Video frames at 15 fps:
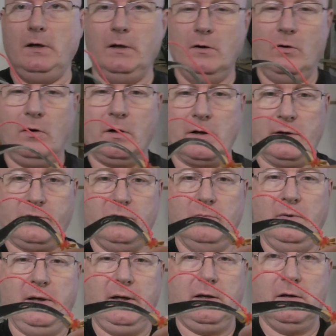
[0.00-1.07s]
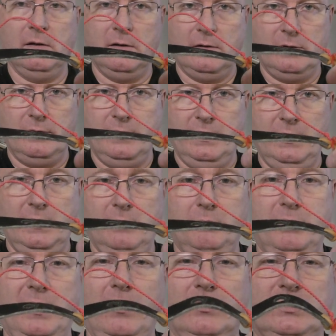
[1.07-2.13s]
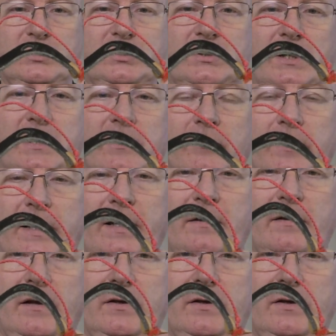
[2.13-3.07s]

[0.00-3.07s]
In order to make the pouch in a way